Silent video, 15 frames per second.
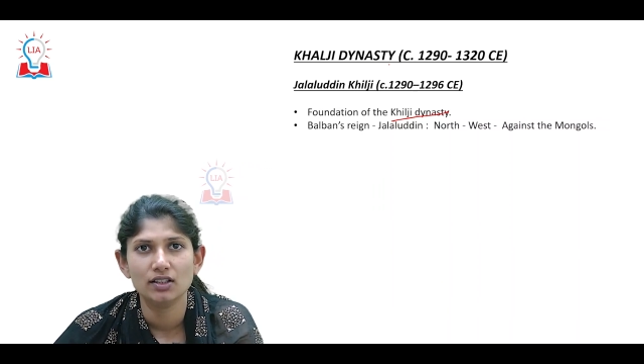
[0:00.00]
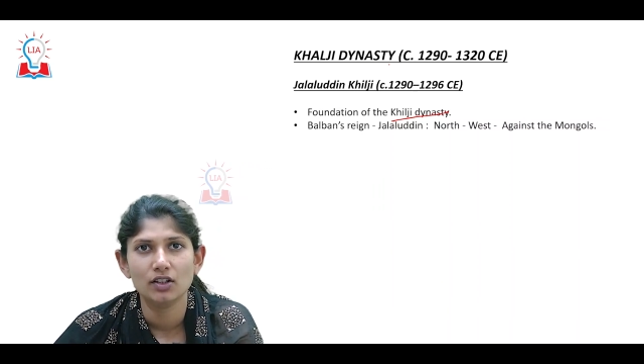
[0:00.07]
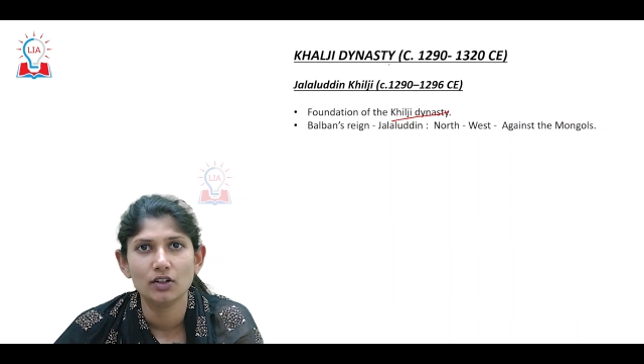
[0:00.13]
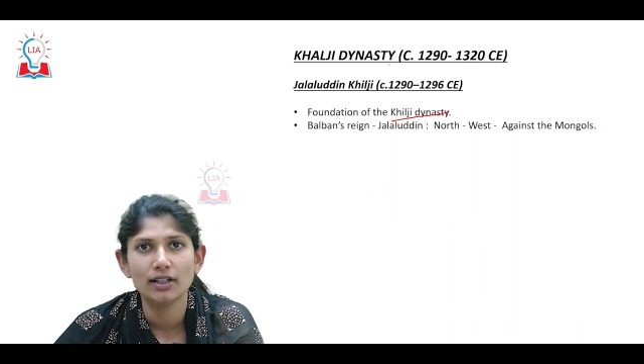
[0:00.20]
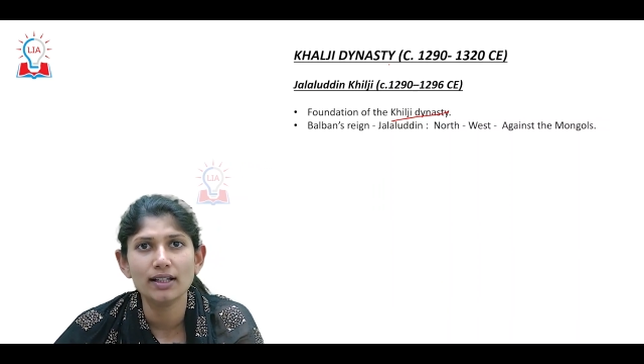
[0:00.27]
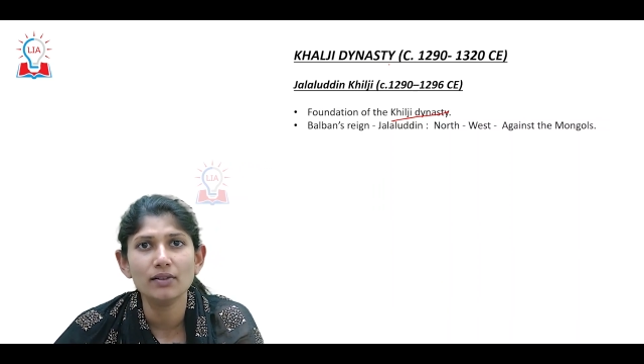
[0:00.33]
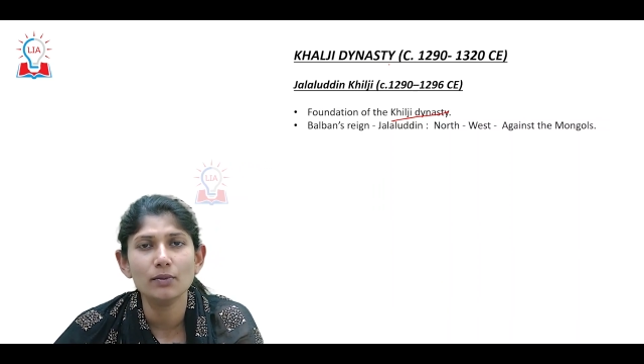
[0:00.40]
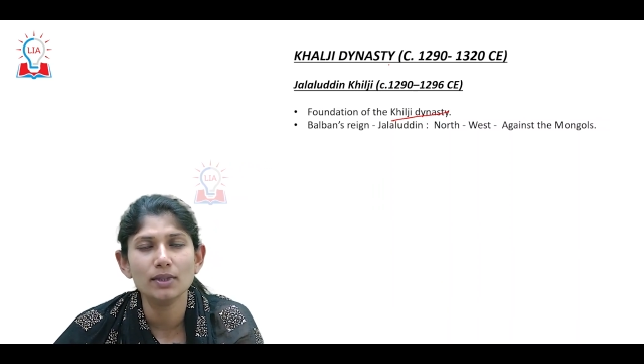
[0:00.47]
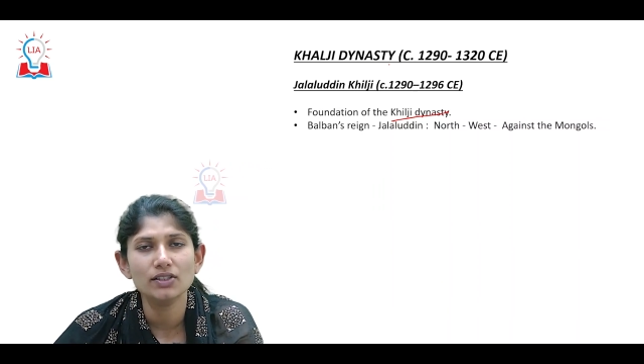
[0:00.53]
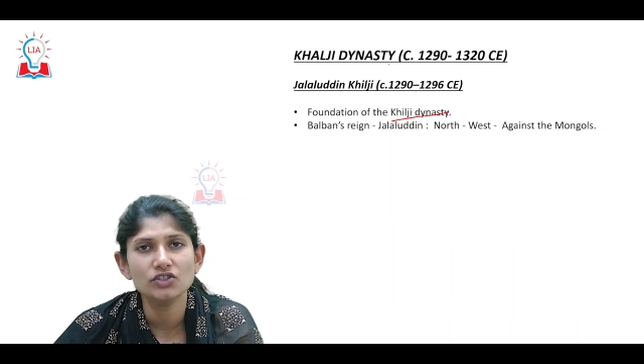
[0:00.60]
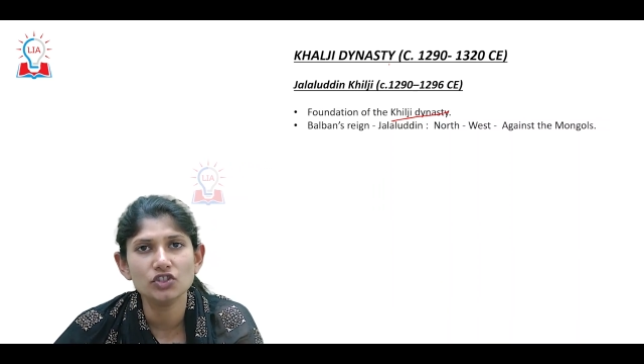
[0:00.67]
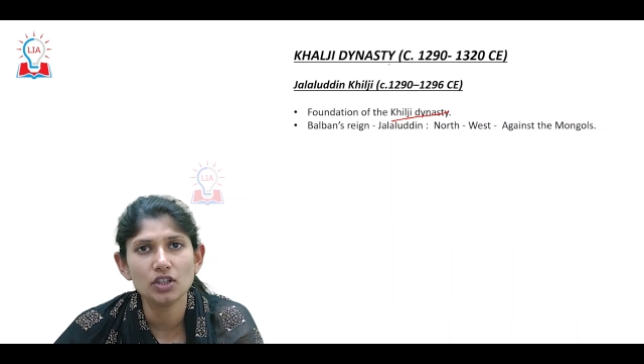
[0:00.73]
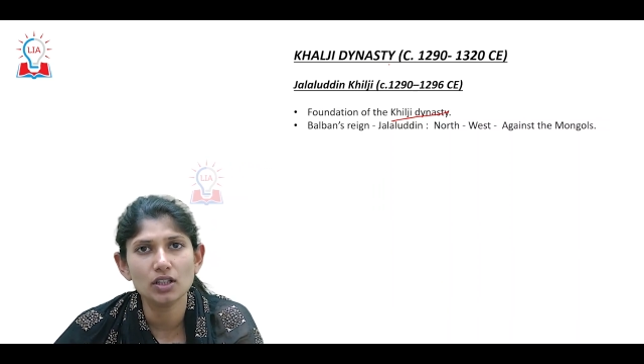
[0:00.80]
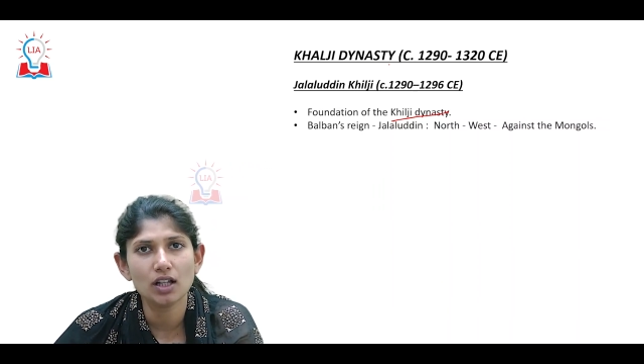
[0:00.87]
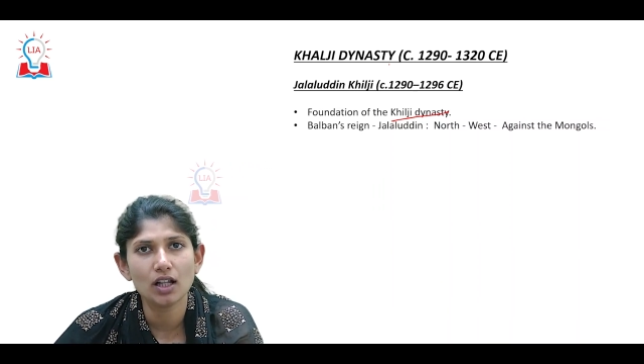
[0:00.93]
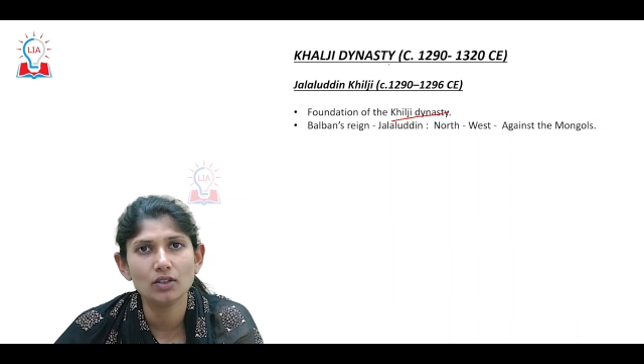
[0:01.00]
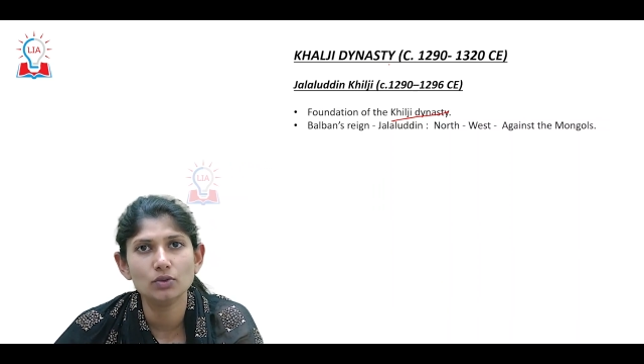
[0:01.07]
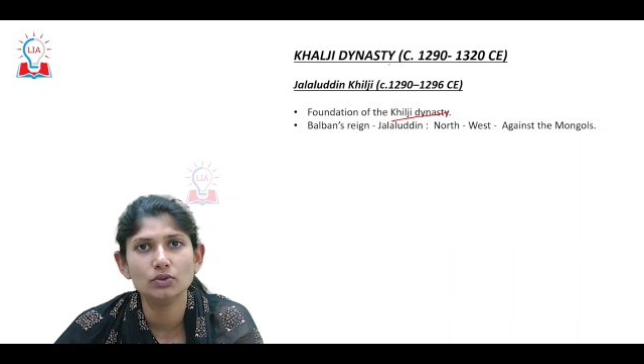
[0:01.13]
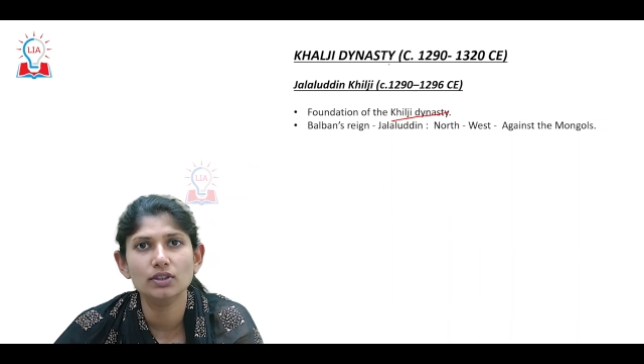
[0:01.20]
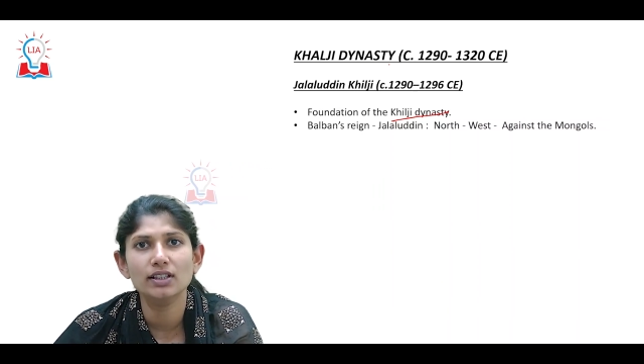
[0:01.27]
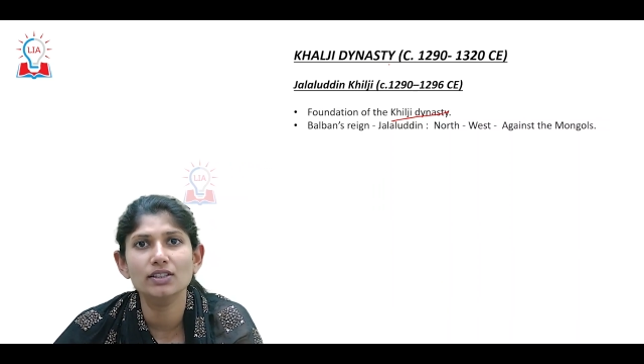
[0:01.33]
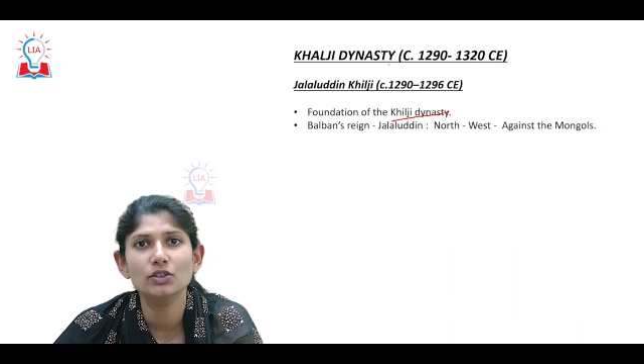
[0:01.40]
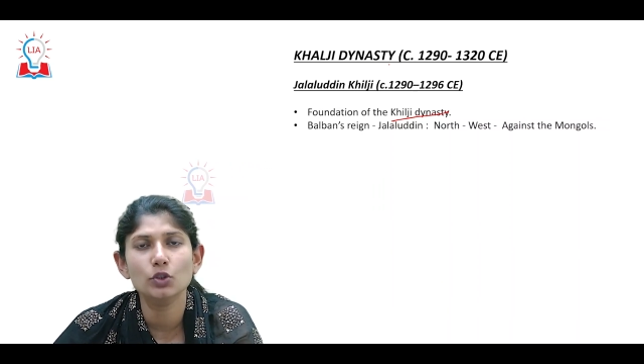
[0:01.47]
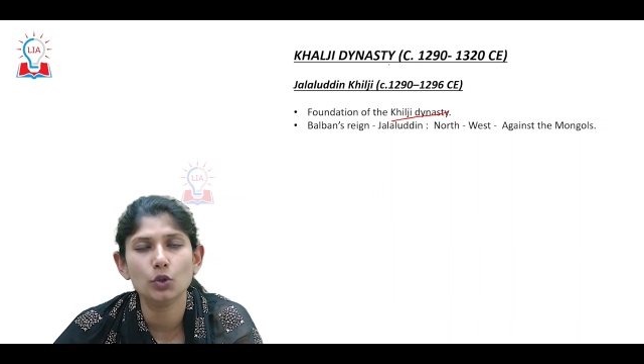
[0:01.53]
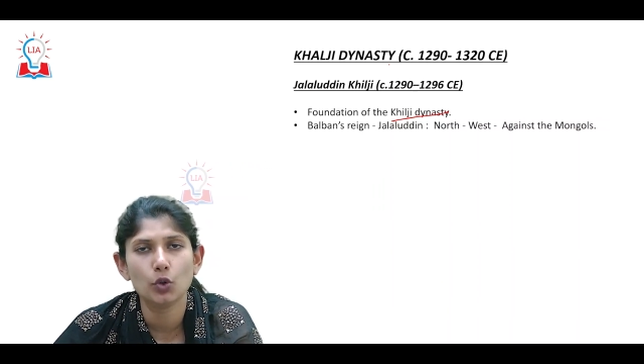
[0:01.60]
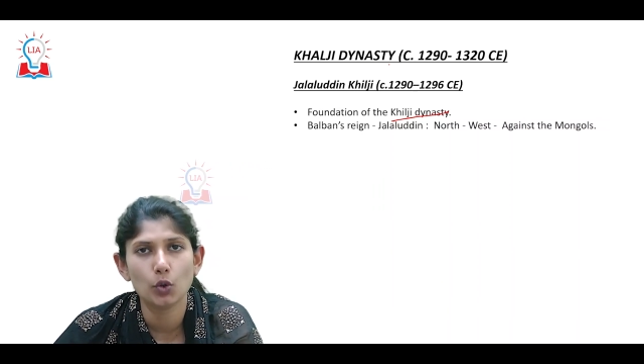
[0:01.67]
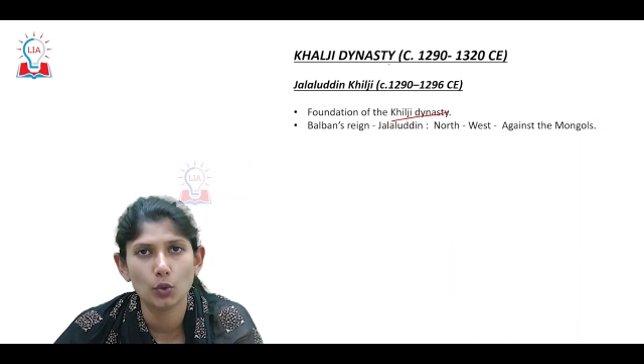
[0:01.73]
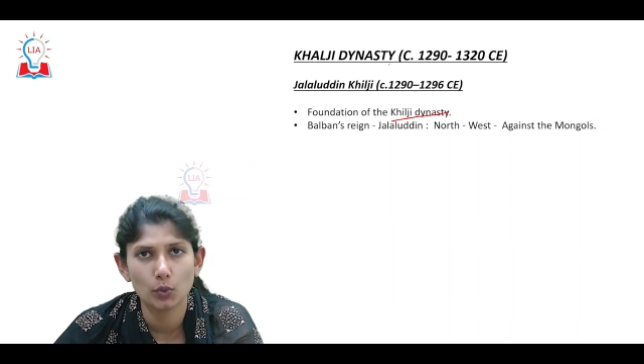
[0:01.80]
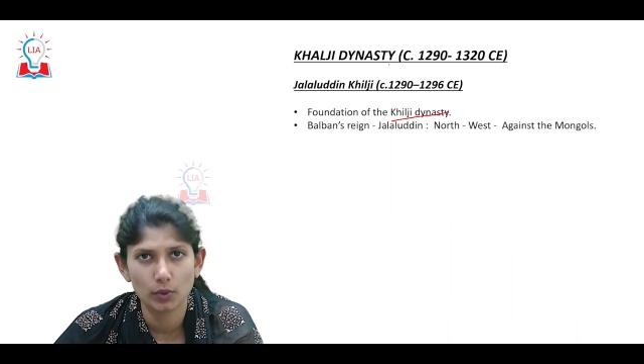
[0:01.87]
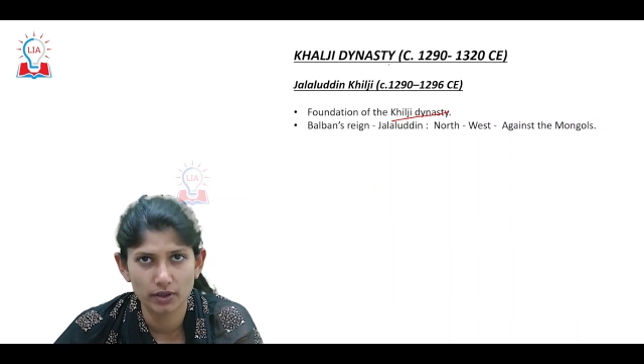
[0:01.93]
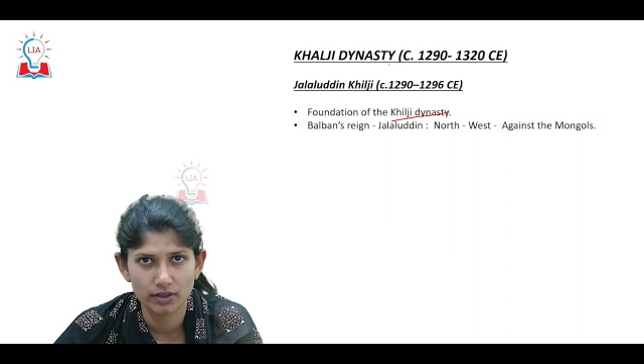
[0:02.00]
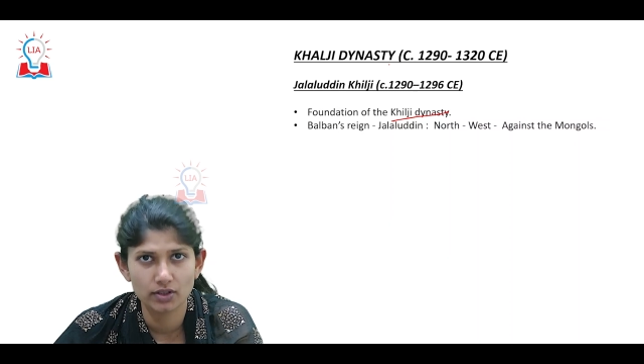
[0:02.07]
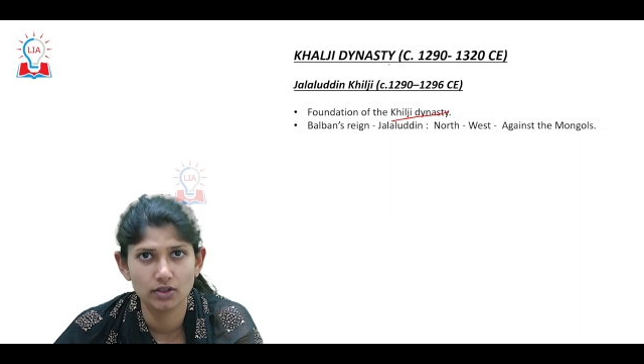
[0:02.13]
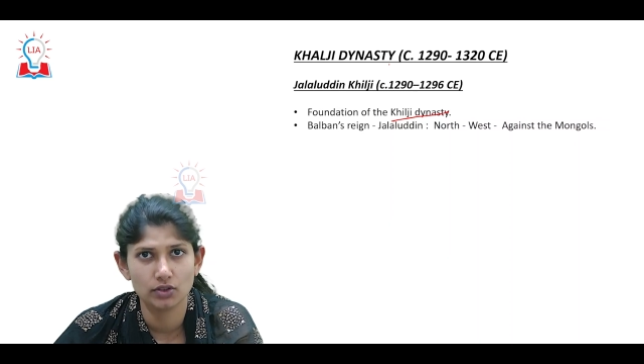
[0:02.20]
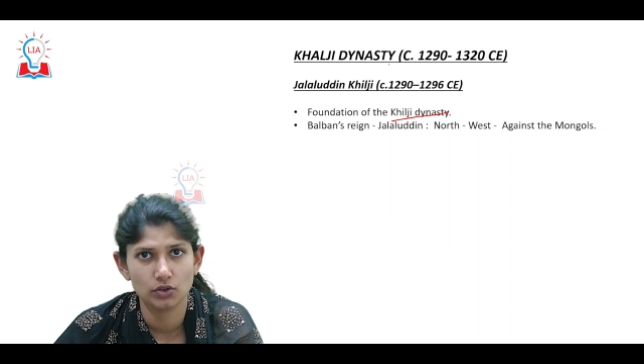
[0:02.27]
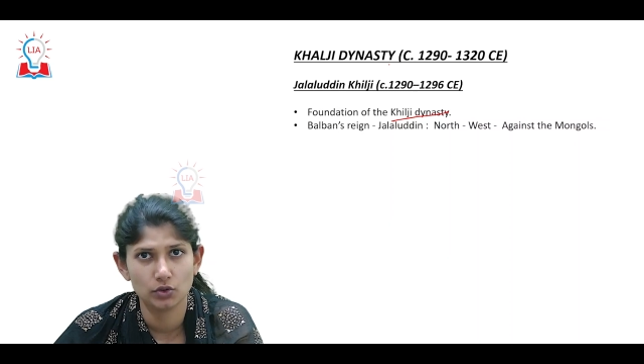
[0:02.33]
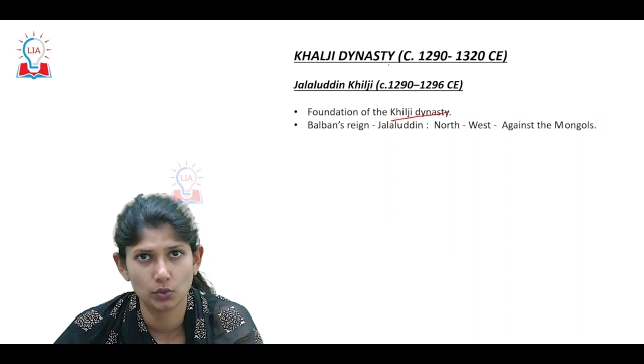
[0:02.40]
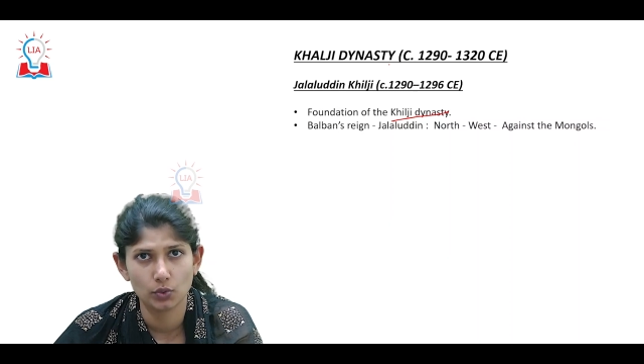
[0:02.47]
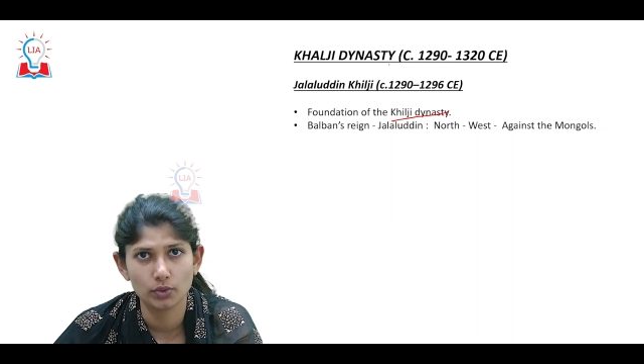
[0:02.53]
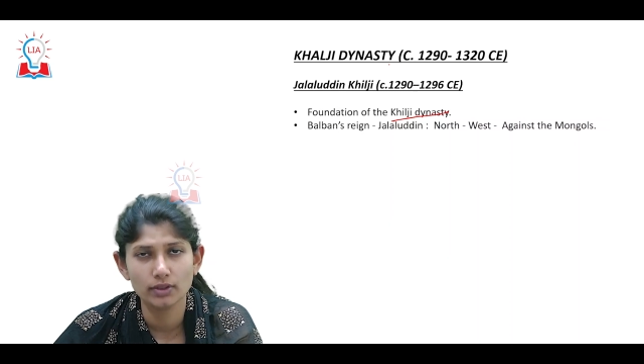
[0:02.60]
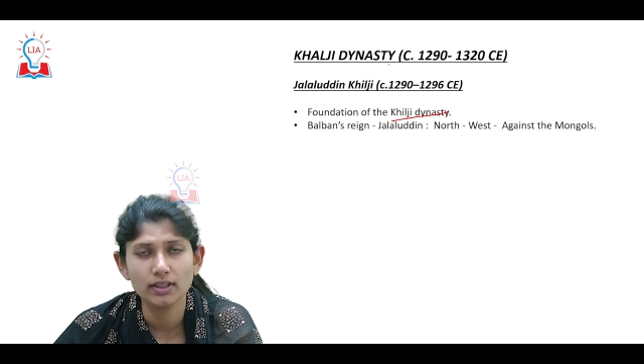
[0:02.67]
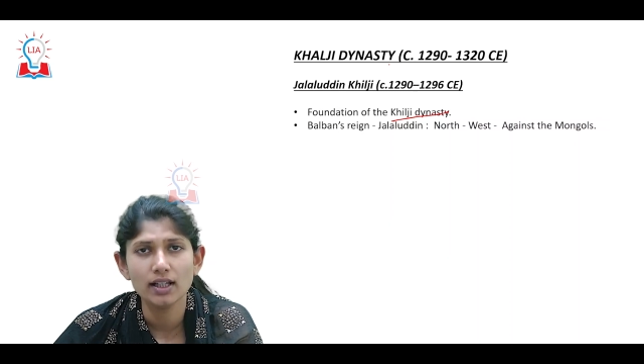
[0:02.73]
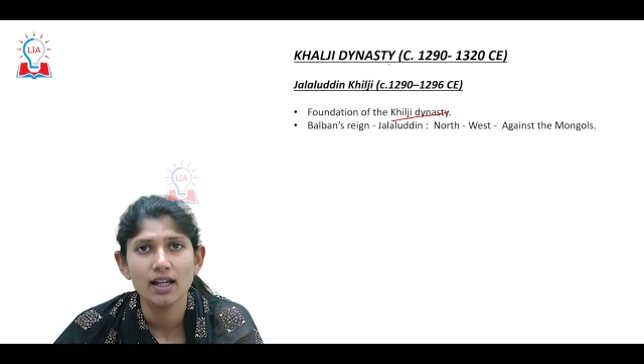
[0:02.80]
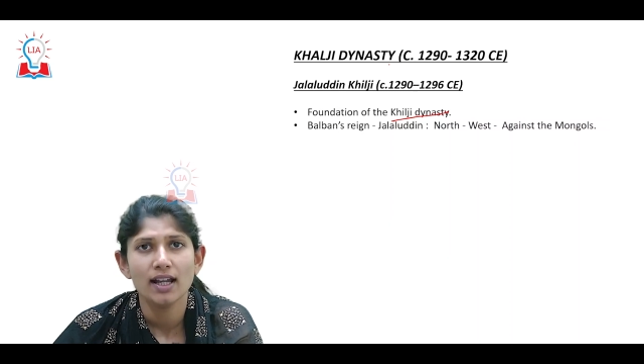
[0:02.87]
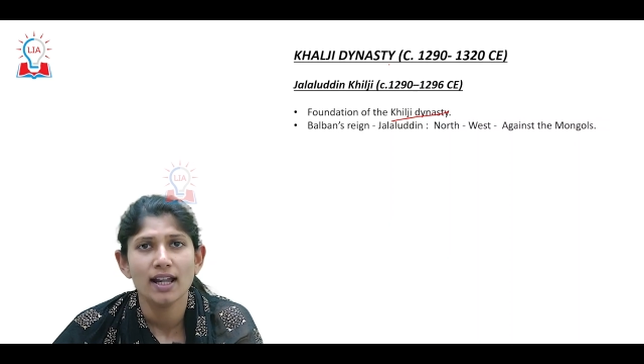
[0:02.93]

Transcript: okay, when Jalaluddin took over the throne,